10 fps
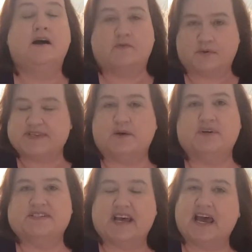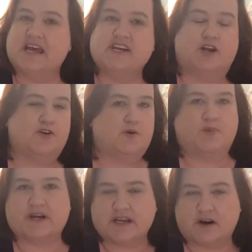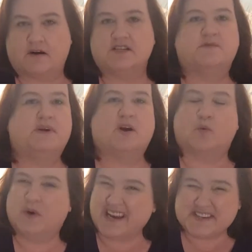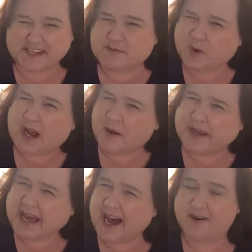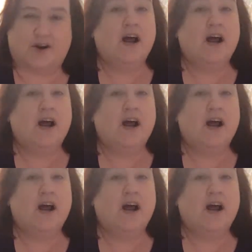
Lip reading: from someone saying, you know, your book encouraged me, or when is this book coming out?